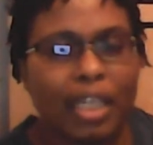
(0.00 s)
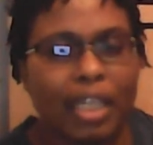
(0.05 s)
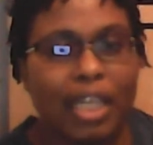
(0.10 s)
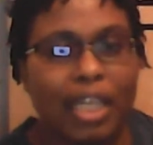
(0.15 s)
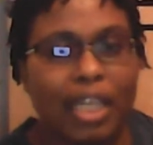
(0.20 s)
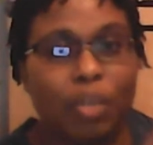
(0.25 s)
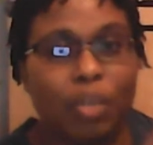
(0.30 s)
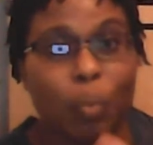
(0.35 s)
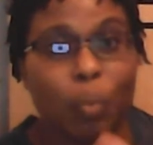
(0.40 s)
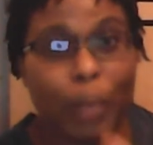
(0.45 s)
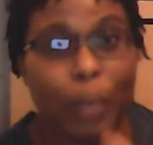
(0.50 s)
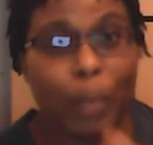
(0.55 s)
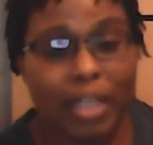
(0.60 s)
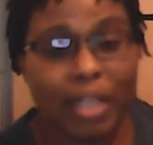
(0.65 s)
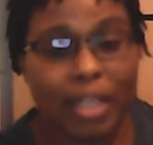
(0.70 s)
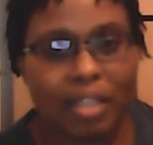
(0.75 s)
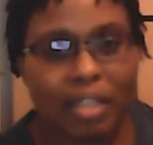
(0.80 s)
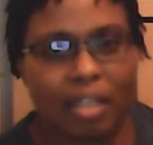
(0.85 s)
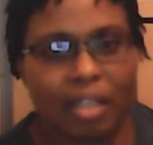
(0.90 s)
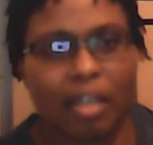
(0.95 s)
in
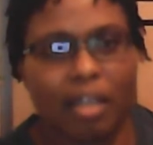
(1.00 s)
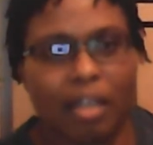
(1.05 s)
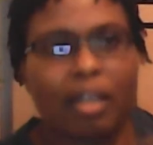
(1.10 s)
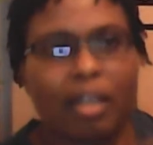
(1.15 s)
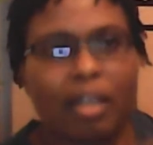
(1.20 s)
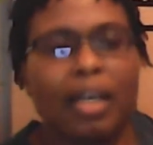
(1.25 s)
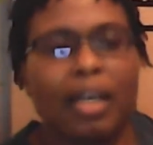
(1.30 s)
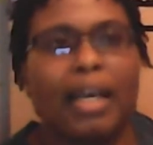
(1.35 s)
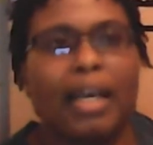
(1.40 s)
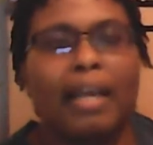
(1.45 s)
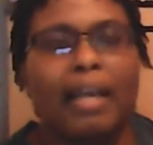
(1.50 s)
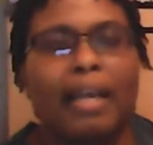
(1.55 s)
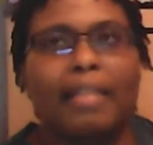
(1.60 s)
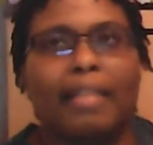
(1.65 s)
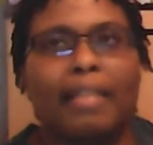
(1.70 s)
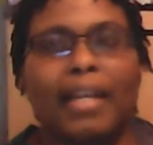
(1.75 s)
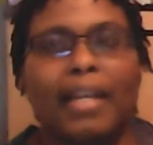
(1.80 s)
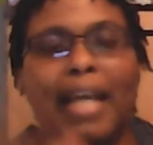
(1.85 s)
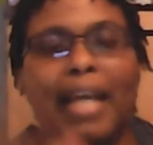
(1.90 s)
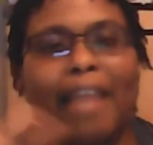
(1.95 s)
winter,
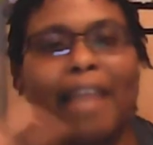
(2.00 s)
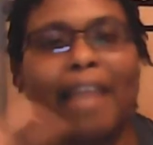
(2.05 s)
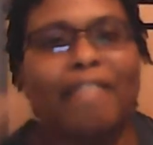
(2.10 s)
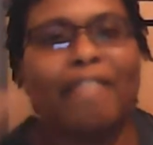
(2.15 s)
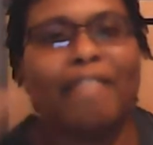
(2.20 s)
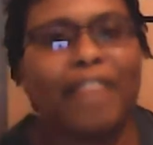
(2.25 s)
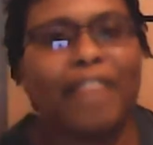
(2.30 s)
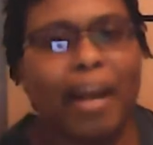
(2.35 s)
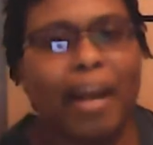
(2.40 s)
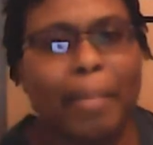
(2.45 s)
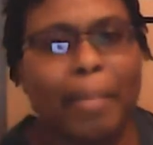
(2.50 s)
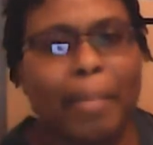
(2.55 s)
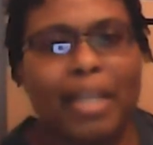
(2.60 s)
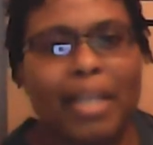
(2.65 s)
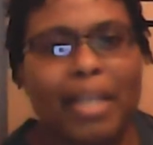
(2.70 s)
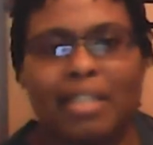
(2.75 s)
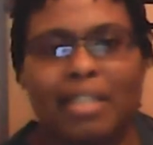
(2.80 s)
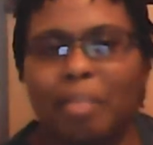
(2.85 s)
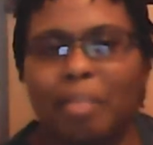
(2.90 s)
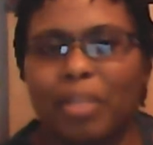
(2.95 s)
then the environment
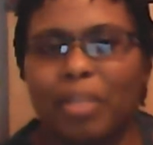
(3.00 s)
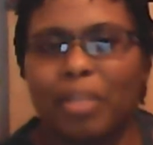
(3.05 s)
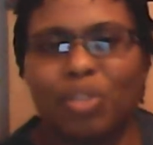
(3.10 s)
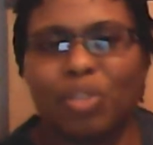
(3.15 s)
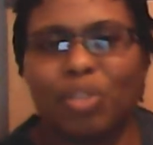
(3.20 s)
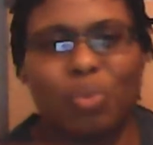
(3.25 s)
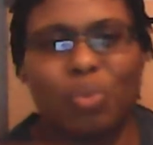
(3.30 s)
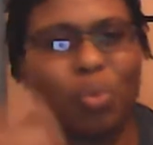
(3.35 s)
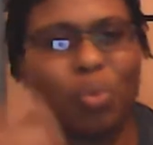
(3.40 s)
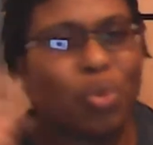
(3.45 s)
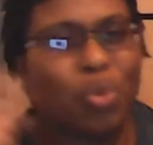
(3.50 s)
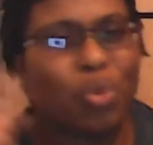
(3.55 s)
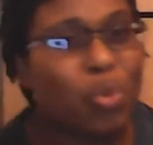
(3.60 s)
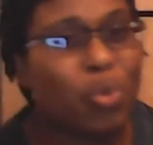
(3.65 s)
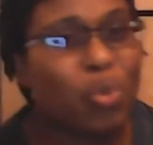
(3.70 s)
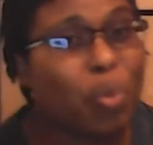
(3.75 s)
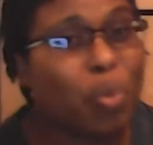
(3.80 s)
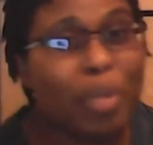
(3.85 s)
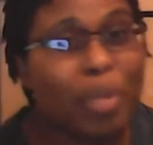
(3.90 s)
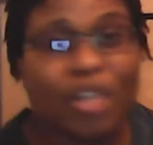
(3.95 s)
is a bit too
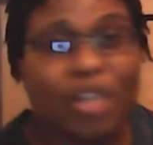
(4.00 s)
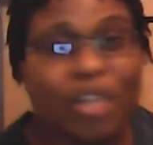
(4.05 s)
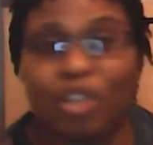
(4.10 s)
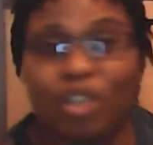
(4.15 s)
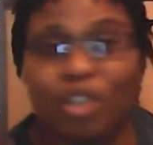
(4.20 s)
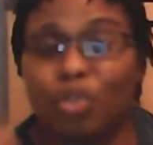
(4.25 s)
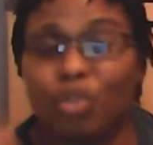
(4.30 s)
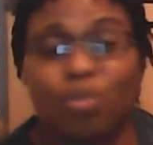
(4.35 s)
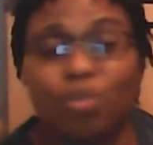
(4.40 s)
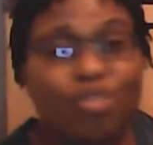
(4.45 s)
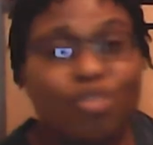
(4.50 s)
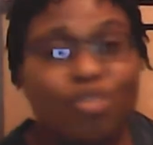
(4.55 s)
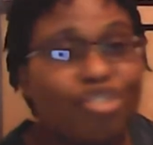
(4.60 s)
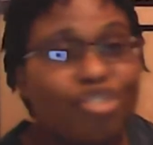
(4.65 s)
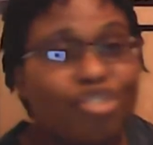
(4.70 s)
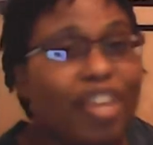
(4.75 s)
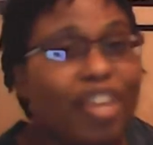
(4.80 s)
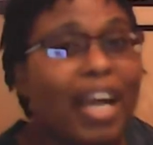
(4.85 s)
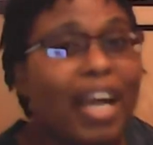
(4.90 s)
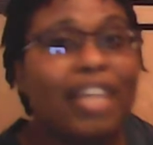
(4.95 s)
humid or too
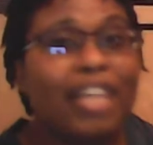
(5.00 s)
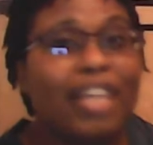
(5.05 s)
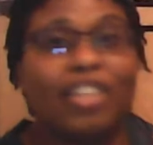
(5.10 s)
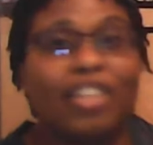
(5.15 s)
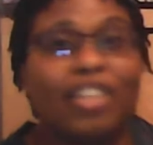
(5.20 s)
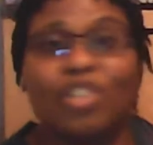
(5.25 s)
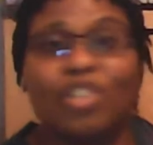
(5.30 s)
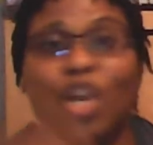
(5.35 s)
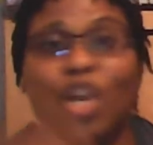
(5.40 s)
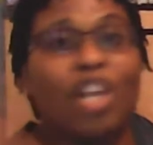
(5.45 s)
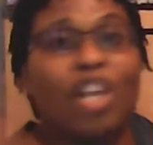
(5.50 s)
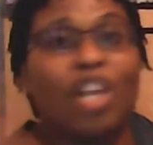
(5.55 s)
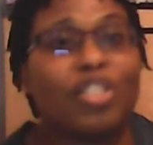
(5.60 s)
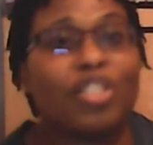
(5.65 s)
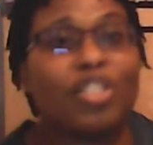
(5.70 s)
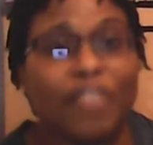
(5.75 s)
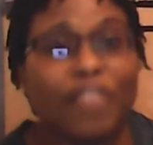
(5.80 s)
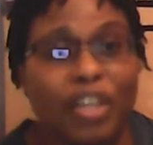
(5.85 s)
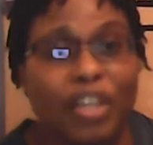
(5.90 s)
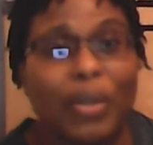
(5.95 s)
dry or lots
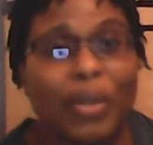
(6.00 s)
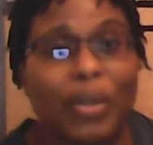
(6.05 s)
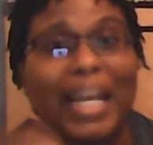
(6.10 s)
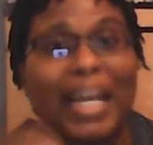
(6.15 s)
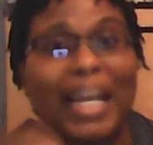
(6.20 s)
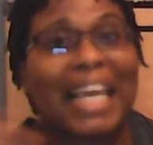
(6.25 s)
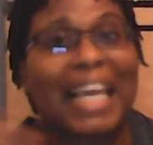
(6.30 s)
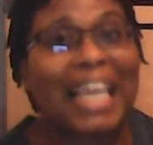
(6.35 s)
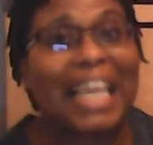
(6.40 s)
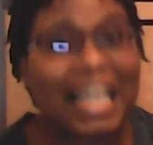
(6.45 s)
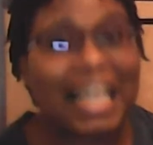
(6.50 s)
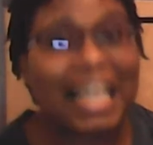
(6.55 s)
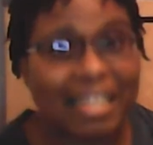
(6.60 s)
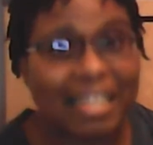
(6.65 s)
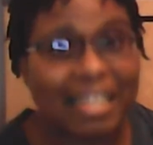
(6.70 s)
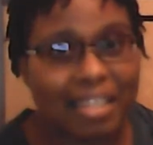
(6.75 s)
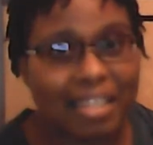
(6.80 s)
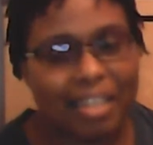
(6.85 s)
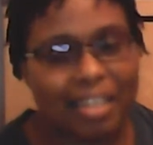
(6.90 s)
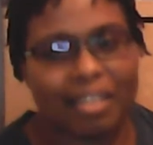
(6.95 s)
of things going
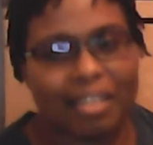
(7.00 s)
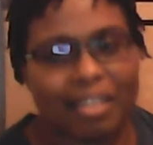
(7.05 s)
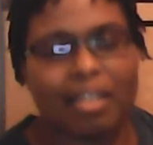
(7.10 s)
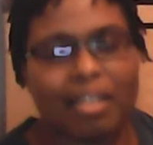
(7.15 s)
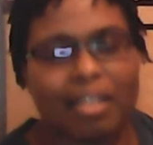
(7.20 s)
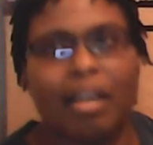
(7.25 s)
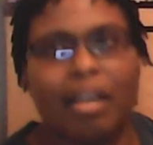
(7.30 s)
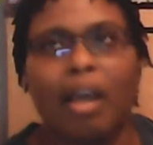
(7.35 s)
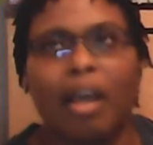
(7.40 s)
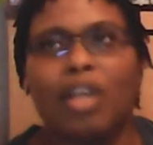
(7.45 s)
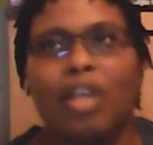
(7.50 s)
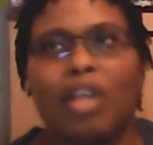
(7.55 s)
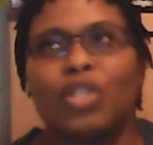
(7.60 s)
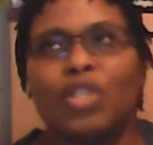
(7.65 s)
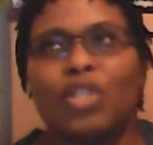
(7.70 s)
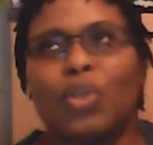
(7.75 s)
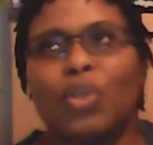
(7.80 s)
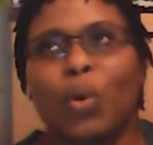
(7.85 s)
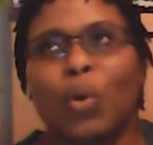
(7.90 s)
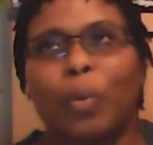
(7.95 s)
against it.
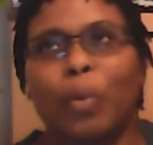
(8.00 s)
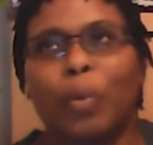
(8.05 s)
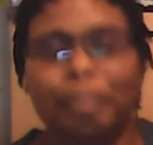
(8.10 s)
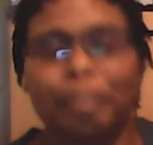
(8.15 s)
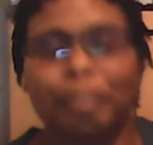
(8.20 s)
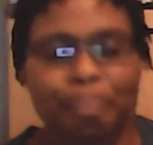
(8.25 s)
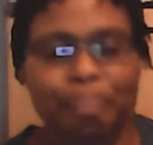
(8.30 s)
So